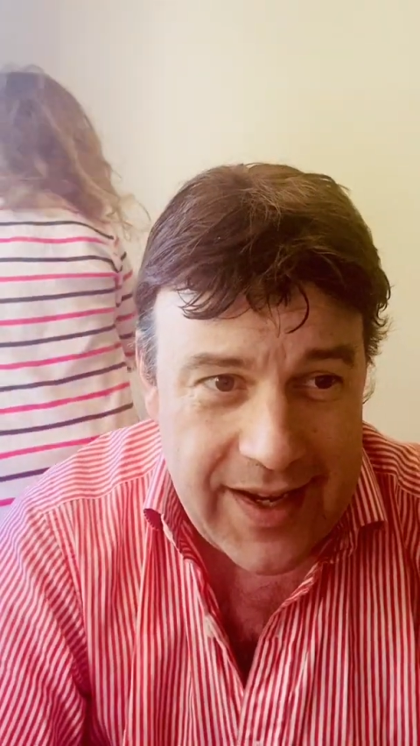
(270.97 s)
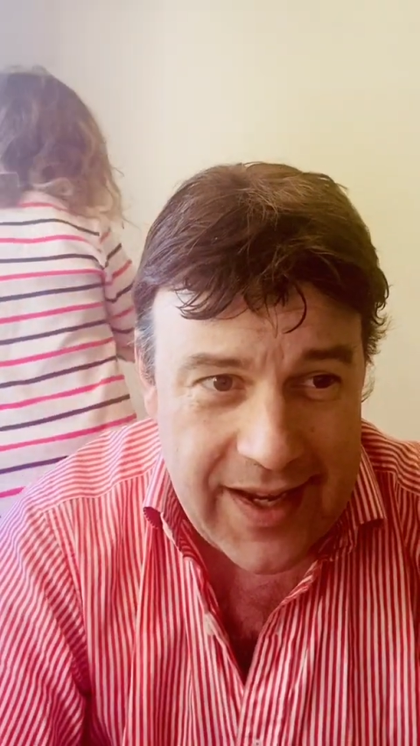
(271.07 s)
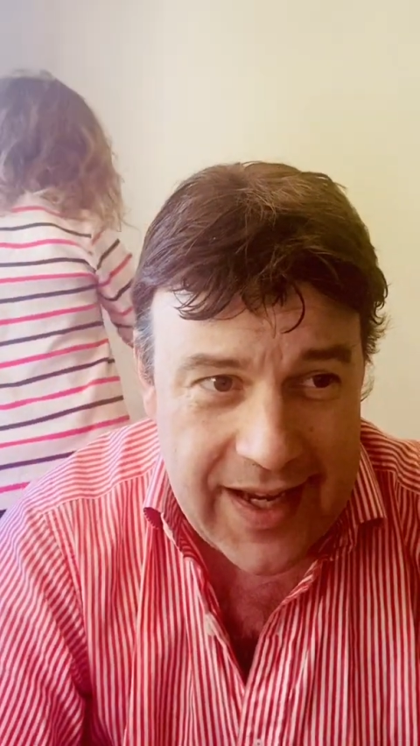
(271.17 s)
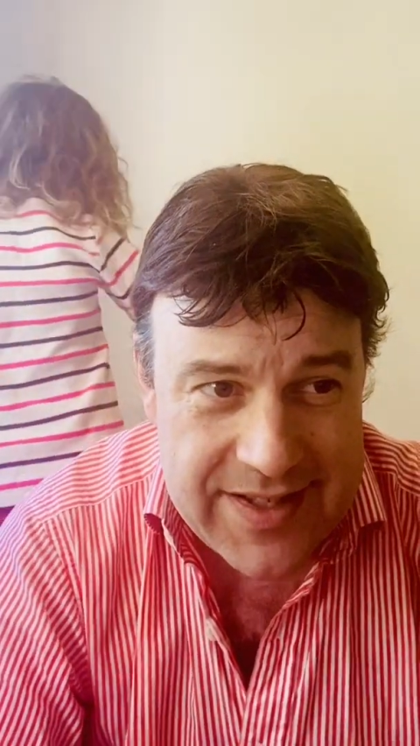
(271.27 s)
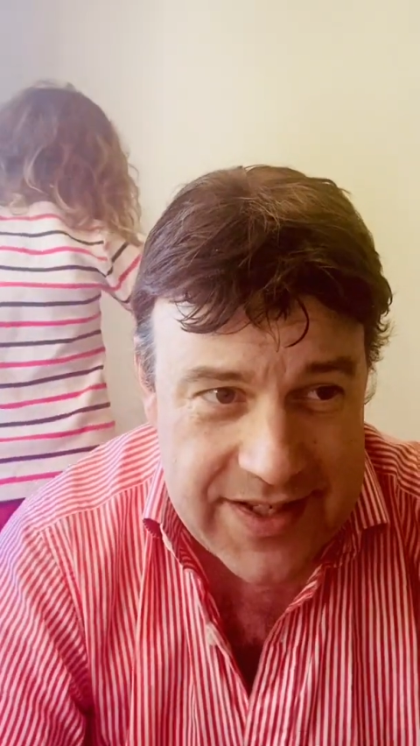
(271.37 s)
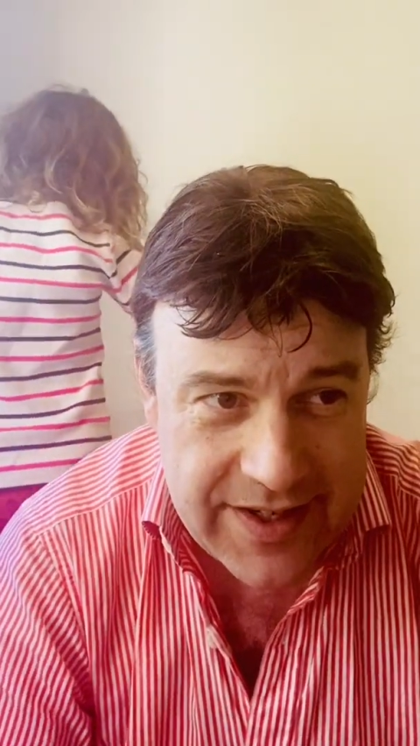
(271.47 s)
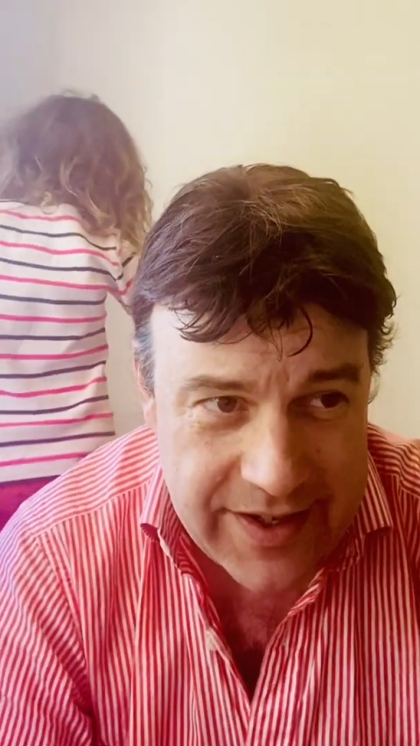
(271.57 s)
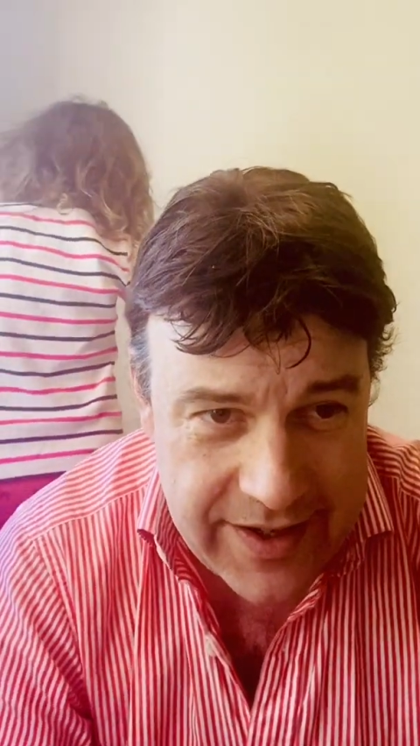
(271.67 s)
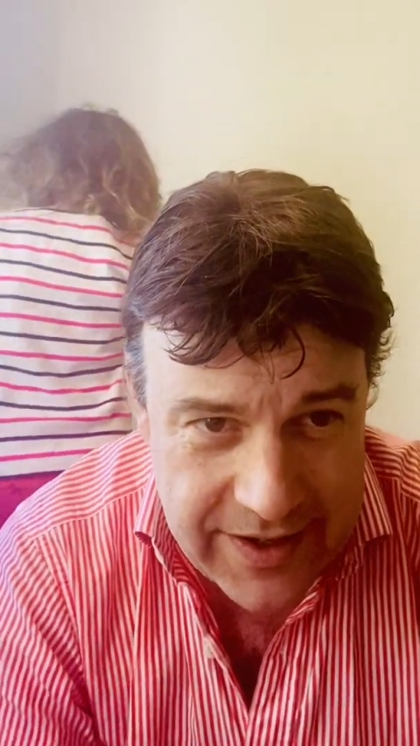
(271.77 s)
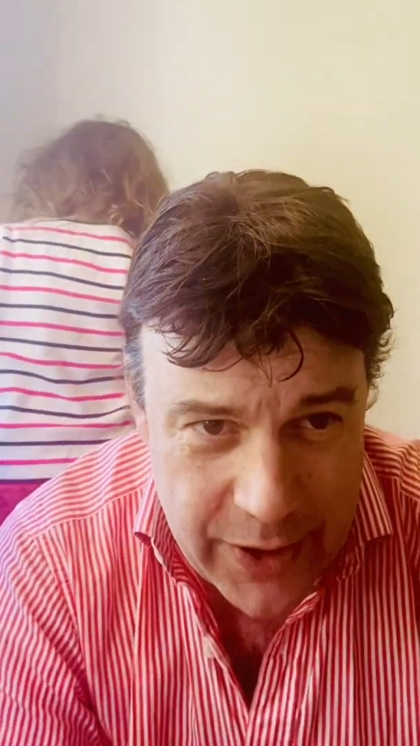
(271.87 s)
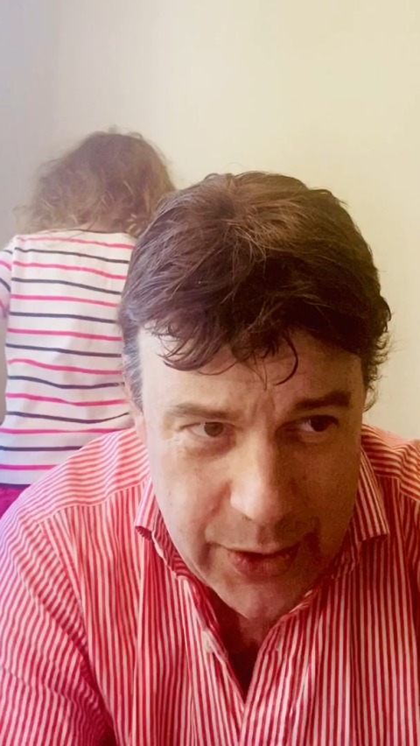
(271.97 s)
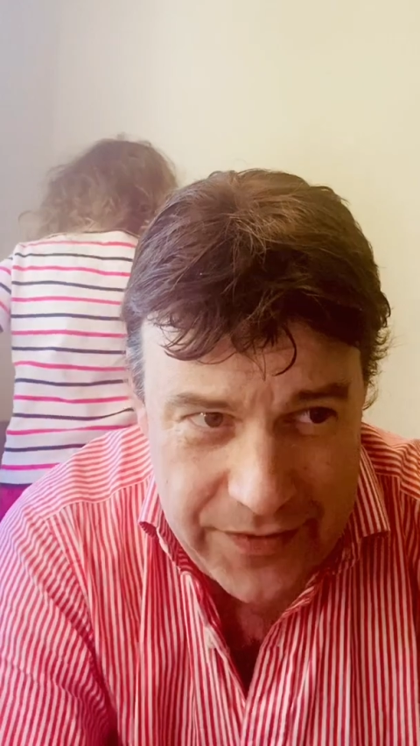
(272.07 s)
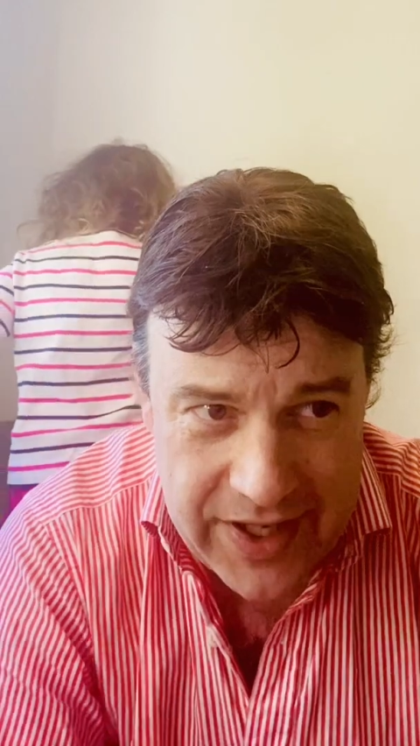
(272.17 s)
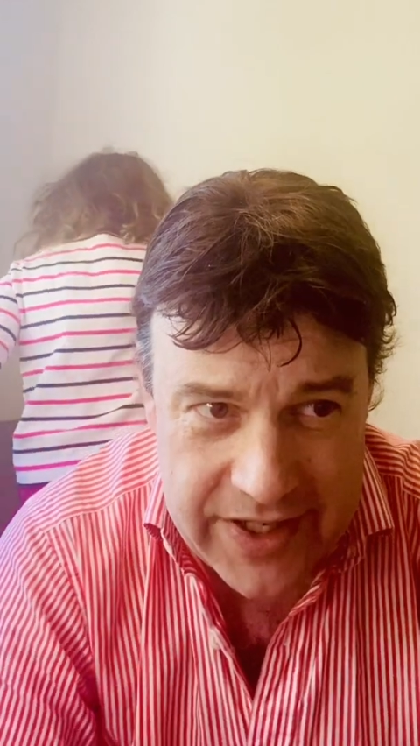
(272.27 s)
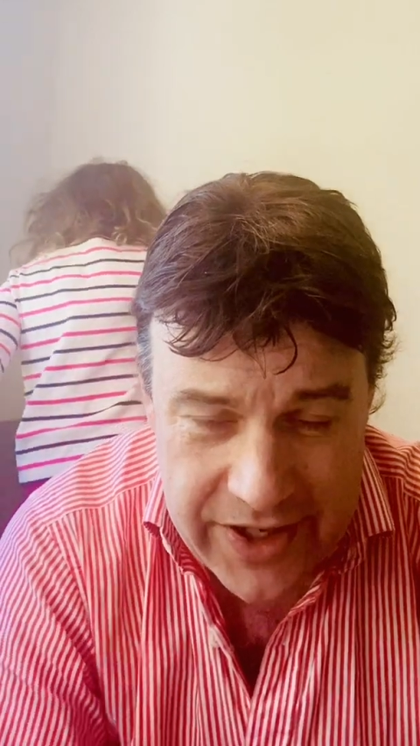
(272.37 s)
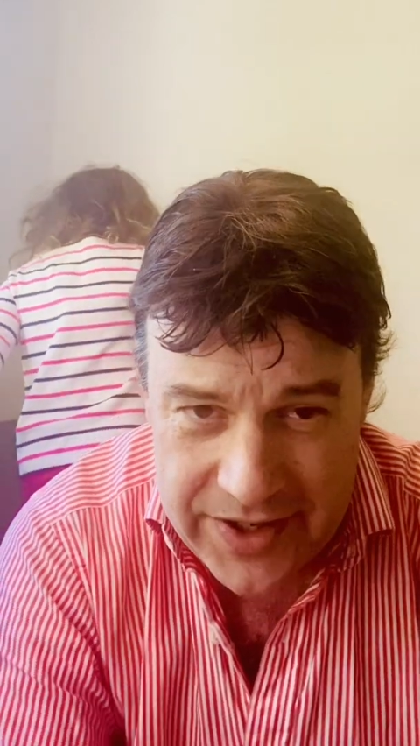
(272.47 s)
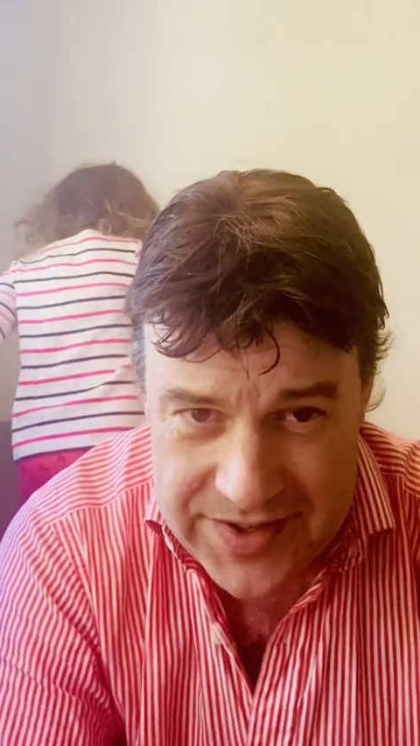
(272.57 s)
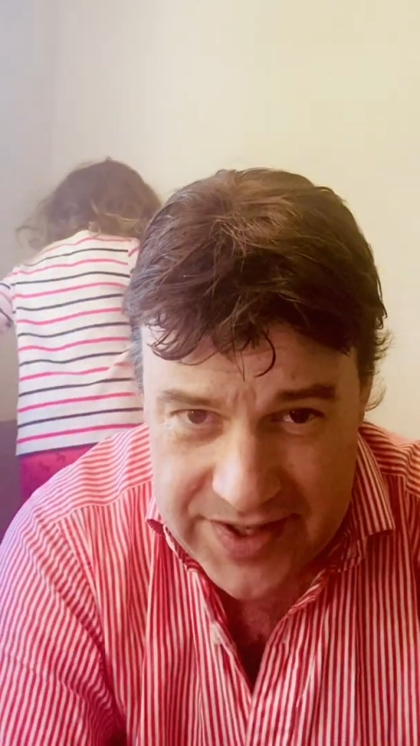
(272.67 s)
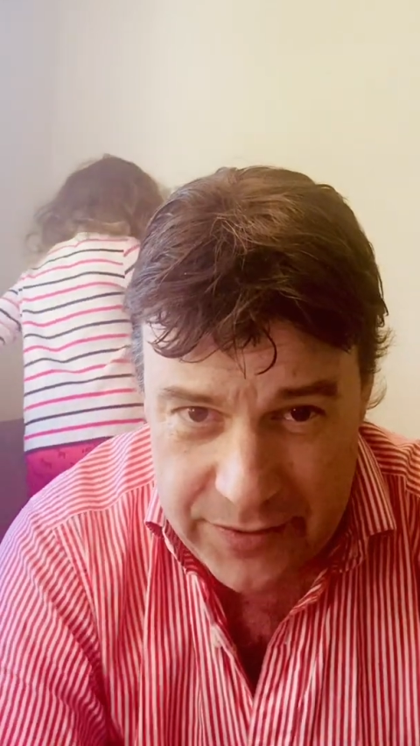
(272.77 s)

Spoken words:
As an overly earnest